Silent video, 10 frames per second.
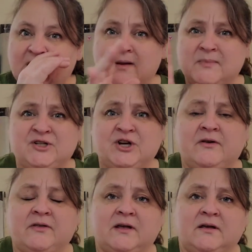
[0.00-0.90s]
Let me show
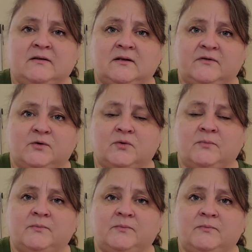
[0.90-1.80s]
you the, the full
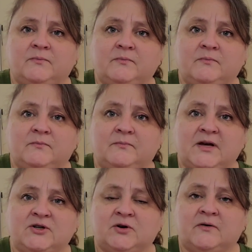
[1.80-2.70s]

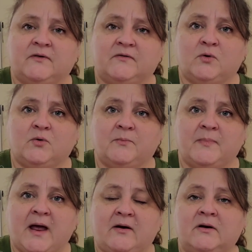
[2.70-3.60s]
picture of the full
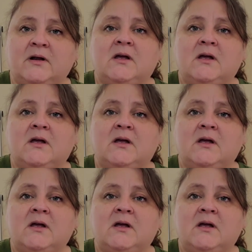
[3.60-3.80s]
pattern.